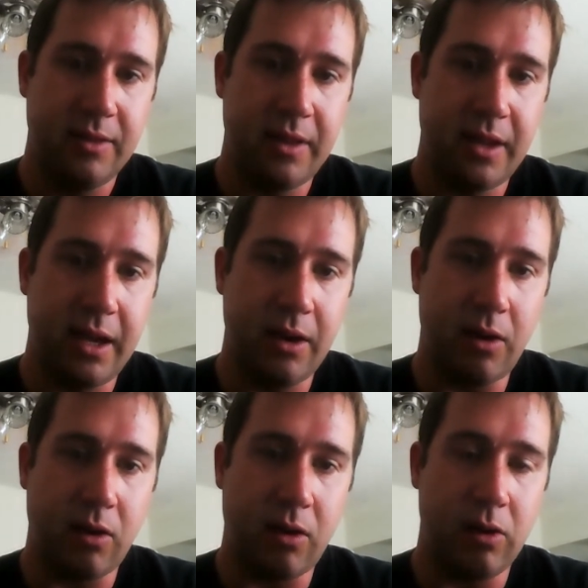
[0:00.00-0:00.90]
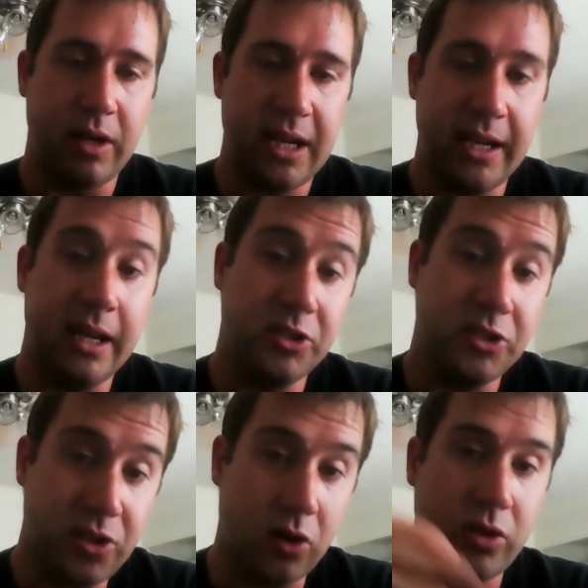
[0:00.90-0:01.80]
they are getting it
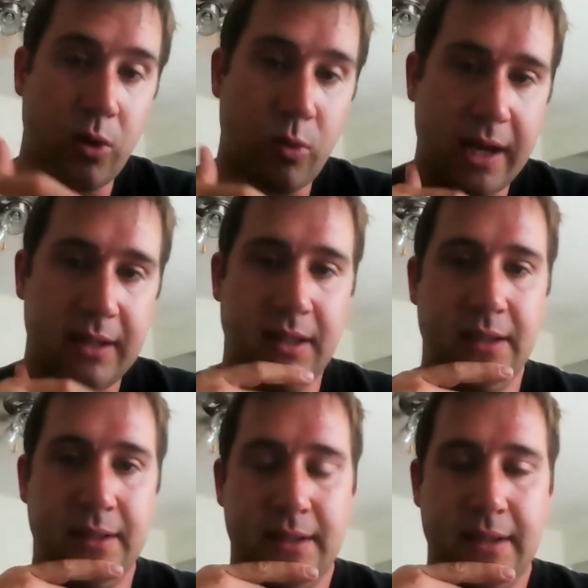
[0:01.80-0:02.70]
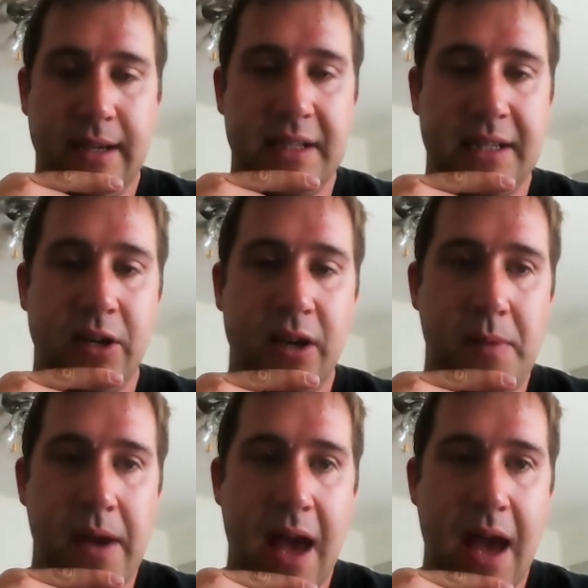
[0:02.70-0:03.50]
installed correctly and that they're going to be